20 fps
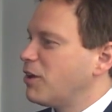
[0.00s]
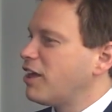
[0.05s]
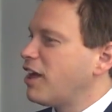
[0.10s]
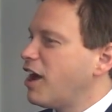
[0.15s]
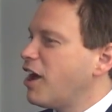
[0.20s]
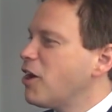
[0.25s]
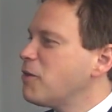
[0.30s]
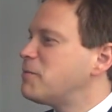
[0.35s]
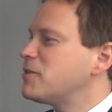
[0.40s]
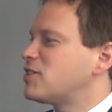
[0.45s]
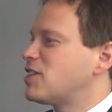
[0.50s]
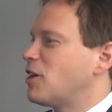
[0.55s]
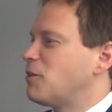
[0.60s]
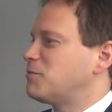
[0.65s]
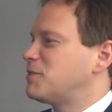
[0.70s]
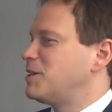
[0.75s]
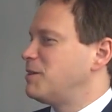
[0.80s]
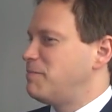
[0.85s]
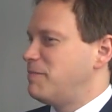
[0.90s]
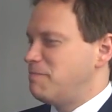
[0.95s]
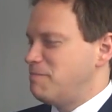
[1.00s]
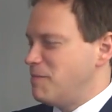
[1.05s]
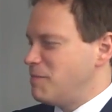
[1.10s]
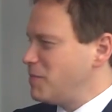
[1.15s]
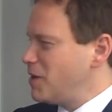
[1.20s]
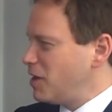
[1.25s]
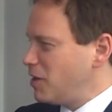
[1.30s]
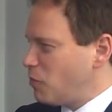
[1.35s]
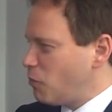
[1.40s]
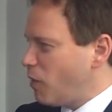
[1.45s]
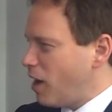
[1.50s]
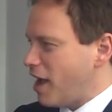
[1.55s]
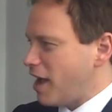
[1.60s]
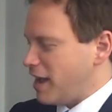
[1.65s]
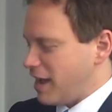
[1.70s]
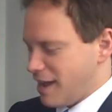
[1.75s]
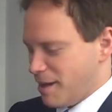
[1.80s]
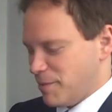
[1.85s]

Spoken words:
Well, I hope it's helped in a way.